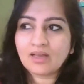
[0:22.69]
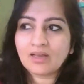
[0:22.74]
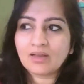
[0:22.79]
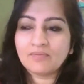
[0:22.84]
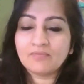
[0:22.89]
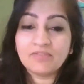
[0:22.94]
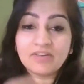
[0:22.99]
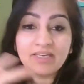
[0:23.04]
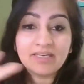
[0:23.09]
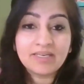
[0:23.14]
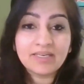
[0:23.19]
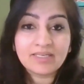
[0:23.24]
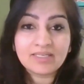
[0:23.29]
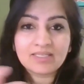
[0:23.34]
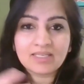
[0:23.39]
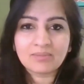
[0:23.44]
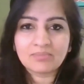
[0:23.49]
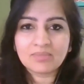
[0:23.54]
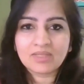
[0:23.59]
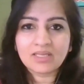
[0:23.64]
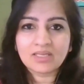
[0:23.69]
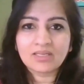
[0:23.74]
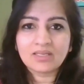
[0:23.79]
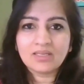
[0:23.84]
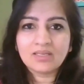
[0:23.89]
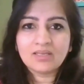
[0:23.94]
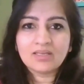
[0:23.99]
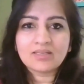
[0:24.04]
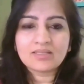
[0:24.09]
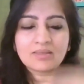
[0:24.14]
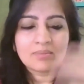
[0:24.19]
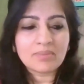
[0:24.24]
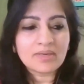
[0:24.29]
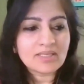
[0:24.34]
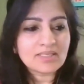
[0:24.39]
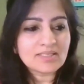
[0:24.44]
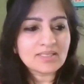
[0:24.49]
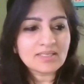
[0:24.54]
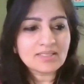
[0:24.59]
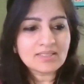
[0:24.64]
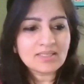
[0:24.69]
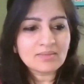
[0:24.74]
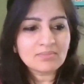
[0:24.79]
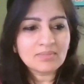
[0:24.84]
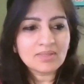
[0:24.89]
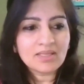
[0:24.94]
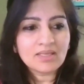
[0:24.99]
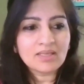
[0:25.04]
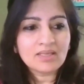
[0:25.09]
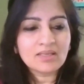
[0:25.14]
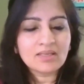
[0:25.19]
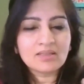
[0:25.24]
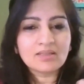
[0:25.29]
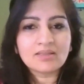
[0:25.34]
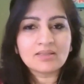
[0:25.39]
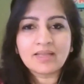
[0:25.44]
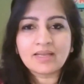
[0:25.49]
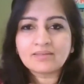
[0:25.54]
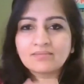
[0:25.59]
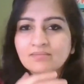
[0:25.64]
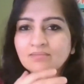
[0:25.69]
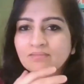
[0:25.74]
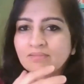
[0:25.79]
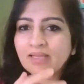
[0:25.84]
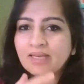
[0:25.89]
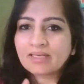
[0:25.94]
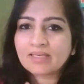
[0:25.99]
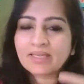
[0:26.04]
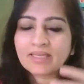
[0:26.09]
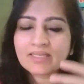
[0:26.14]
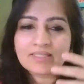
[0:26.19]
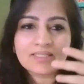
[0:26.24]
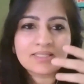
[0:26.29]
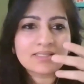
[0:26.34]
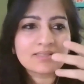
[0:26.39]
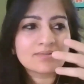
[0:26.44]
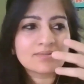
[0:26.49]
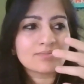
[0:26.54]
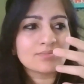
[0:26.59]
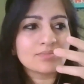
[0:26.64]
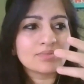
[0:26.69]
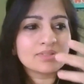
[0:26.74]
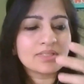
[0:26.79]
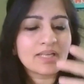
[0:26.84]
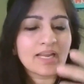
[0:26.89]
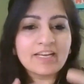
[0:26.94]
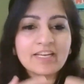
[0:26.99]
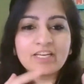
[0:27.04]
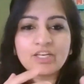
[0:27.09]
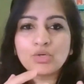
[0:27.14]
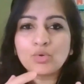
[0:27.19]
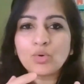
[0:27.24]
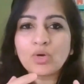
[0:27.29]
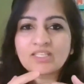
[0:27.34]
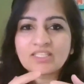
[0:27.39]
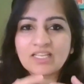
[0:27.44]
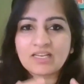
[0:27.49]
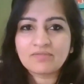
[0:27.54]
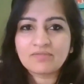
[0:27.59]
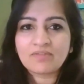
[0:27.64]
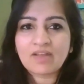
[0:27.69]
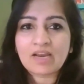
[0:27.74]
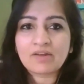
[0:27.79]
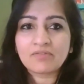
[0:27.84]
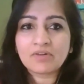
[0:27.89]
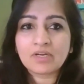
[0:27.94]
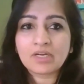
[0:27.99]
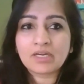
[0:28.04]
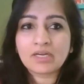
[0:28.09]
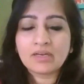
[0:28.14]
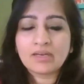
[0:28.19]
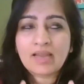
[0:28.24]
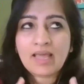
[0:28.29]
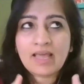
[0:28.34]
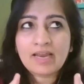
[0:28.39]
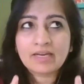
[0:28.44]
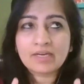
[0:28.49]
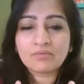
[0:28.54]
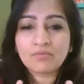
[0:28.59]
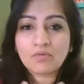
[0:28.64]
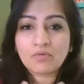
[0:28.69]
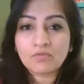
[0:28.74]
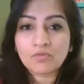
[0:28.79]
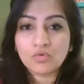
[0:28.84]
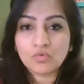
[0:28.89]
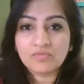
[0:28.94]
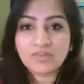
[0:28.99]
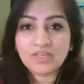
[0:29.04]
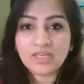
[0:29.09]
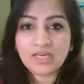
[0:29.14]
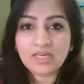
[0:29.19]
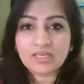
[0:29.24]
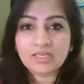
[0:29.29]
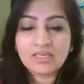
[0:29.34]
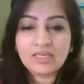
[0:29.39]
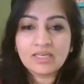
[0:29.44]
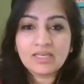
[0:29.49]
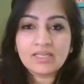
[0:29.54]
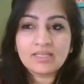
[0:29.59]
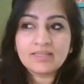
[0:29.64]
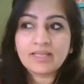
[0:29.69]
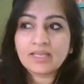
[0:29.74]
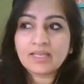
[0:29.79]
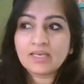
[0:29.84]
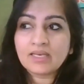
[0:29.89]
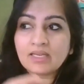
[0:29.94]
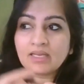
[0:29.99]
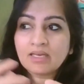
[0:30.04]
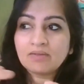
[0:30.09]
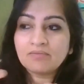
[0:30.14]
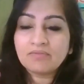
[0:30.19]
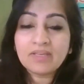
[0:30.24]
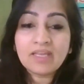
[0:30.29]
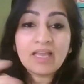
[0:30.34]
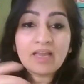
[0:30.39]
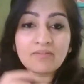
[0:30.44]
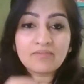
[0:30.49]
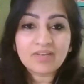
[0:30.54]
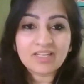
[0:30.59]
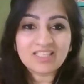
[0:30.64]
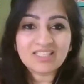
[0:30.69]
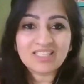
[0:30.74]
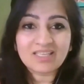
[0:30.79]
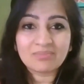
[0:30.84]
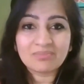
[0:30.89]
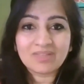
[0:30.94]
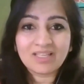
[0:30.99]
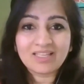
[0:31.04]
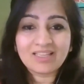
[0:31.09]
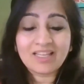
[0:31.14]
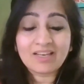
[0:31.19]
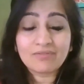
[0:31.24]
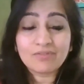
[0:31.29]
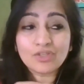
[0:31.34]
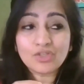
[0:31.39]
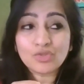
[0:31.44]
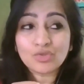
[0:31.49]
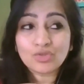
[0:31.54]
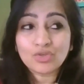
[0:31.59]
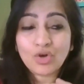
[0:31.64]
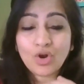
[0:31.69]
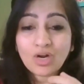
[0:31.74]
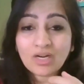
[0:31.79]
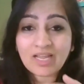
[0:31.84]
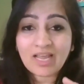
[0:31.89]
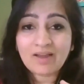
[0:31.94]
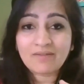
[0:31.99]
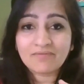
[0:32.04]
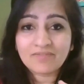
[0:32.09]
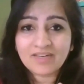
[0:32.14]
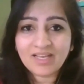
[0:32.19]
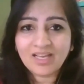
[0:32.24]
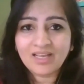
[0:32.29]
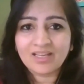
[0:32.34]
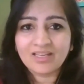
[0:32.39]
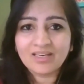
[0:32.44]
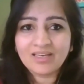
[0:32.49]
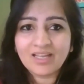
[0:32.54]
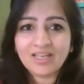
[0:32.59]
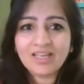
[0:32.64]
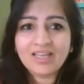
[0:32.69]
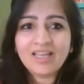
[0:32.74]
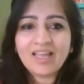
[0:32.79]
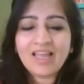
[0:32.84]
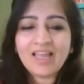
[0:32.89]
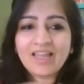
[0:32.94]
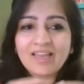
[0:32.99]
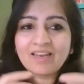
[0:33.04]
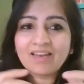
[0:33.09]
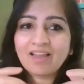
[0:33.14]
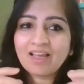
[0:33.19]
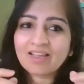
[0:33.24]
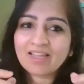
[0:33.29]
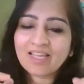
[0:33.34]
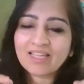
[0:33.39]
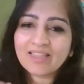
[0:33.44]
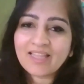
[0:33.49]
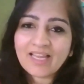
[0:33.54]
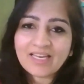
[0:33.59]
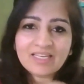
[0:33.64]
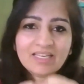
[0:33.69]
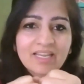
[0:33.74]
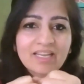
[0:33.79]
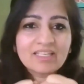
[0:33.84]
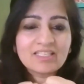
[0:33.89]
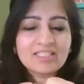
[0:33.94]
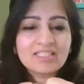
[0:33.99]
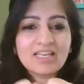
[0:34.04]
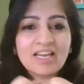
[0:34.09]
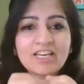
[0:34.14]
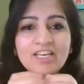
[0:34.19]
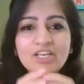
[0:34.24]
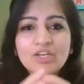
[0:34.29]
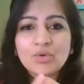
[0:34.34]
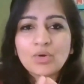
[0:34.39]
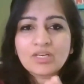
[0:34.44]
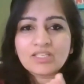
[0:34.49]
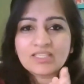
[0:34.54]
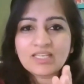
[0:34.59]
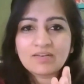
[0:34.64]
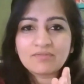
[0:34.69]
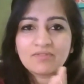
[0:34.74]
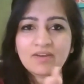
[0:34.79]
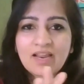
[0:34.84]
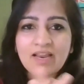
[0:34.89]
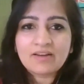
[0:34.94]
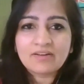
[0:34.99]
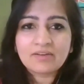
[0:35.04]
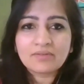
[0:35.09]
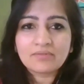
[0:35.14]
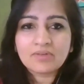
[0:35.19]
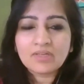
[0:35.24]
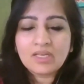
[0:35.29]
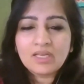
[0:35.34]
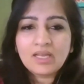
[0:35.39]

we did something. Somebody said something that gets tied into our self-narrative of who we are. Then we have done something that we should not have done. And again, that gets tied into our self-narrative.